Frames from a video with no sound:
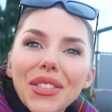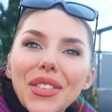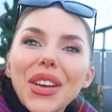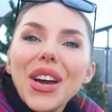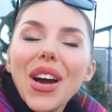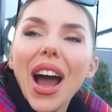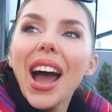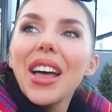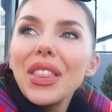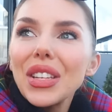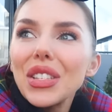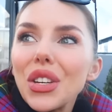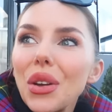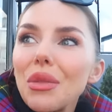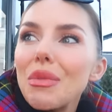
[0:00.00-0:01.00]
We are at the
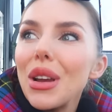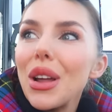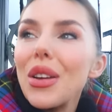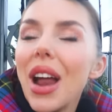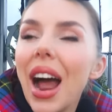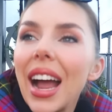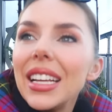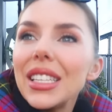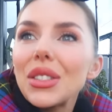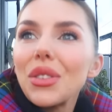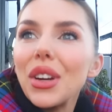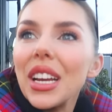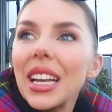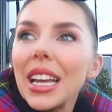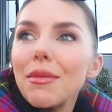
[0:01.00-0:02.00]
Jo Malone ice
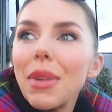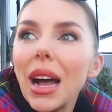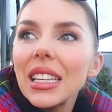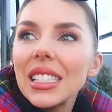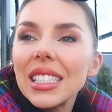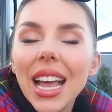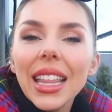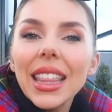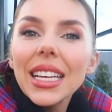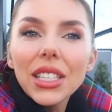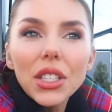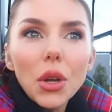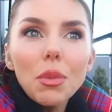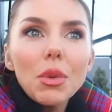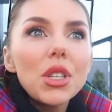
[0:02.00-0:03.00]
rink in Battersea. I think
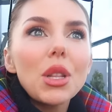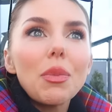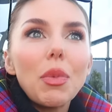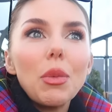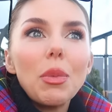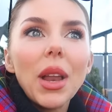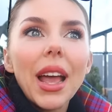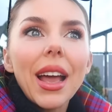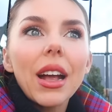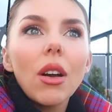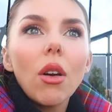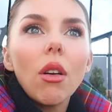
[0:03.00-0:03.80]
it's open to the public.